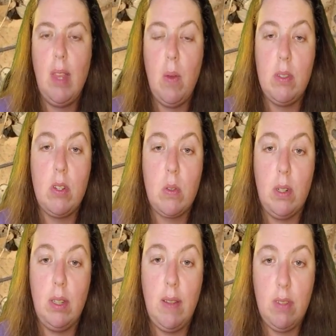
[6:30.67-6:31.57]
It was a
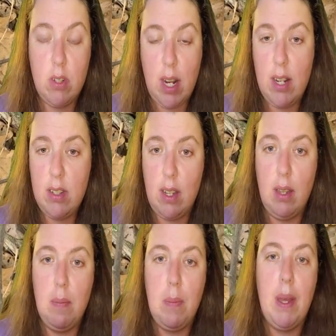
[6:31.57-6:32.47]
short-lived trash
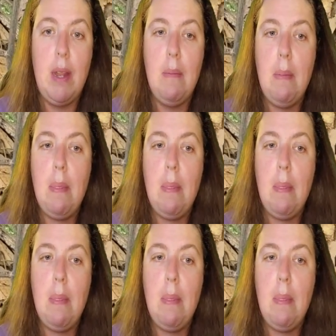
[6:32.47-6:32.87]
site, but